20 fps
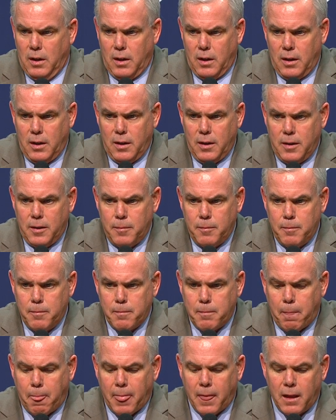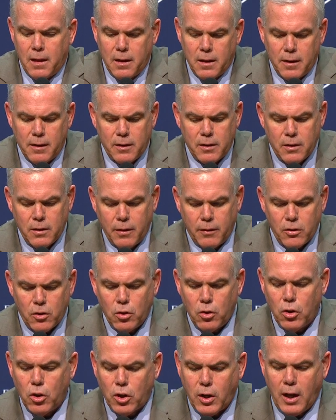um, you,
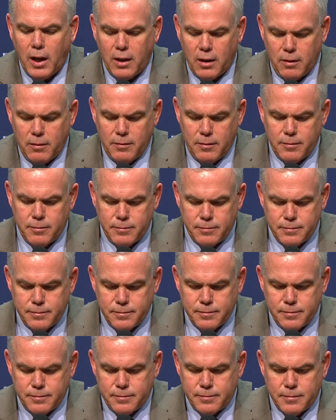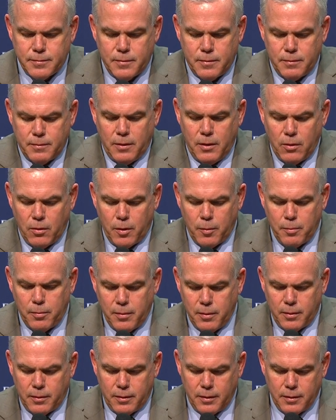you, look at you know the,
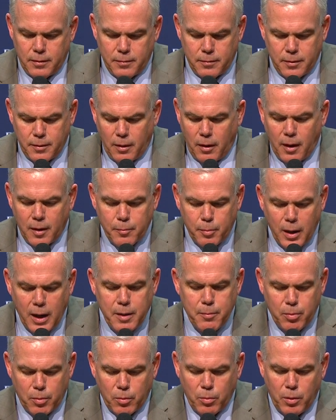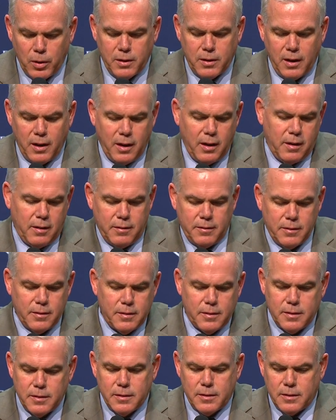the, the, on paper what they
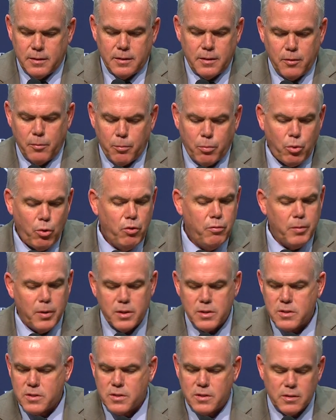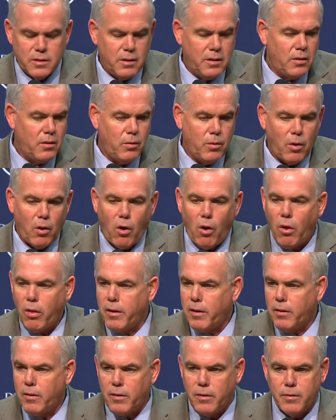the improvements, you know, in all
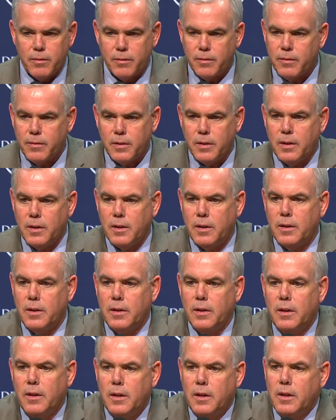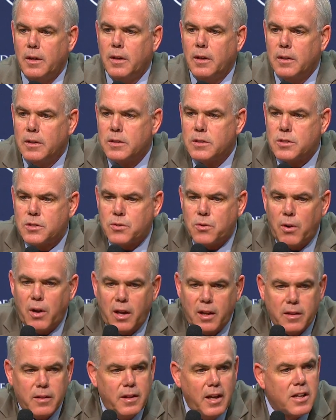their uh,
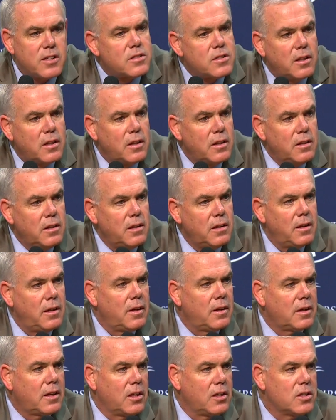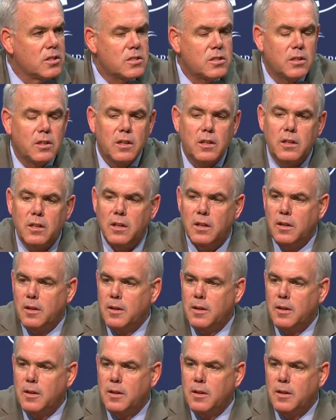strength testing and conditioning.